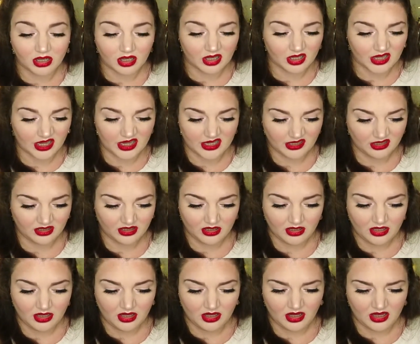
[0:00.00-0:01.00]
Okay,
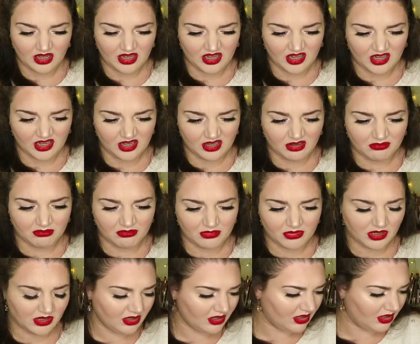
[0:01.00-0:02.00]
I
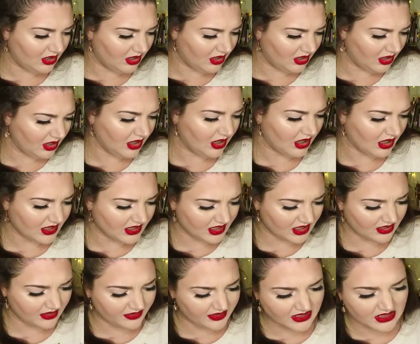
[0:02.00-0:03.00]
don't
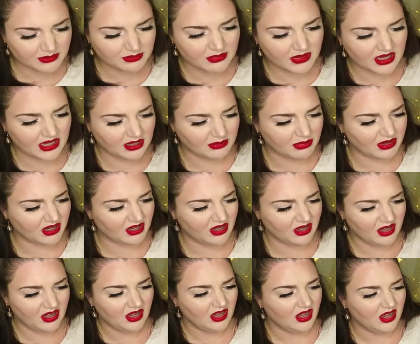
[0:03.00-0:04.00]
know if it's me, but
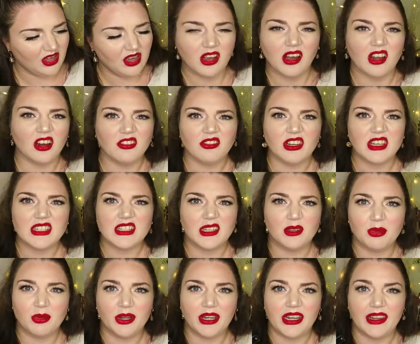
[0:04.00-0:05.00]
I don't really see
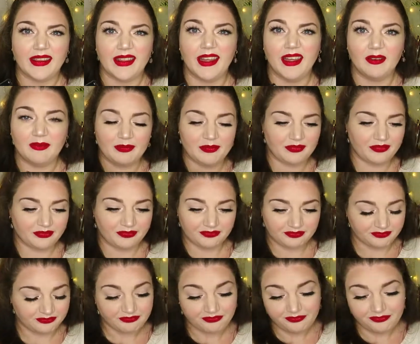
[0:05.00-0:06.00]
the point in that.
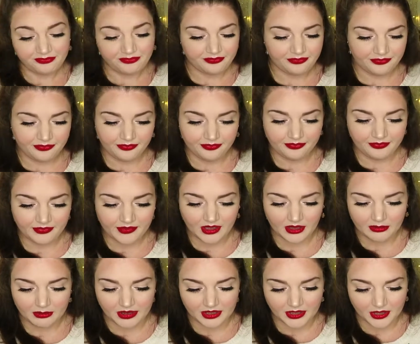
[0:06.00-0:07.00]

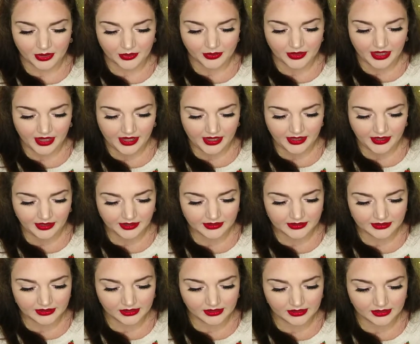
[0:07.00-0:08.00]
But okay.
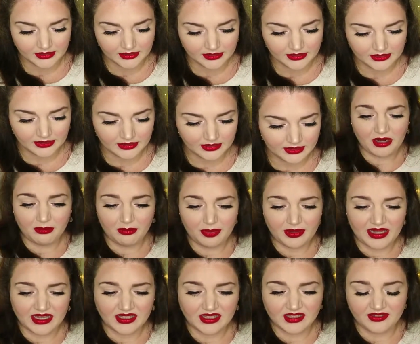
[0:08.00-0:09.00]
Plump
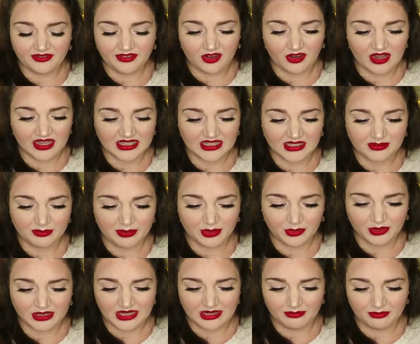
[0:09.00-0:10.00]
and defines,
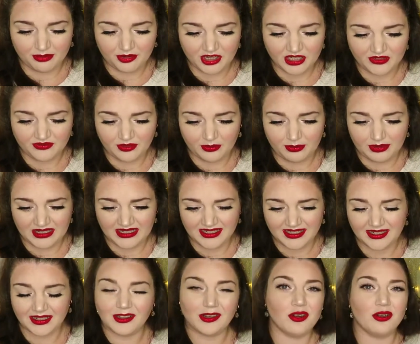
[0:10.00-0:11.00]
built-in brush for
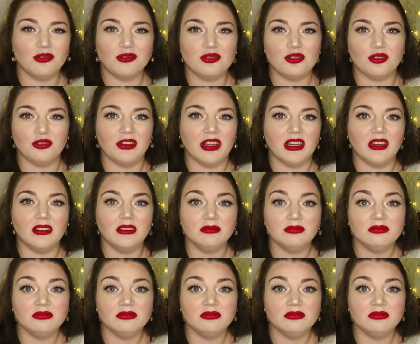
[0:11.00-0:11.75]
blending and contouring.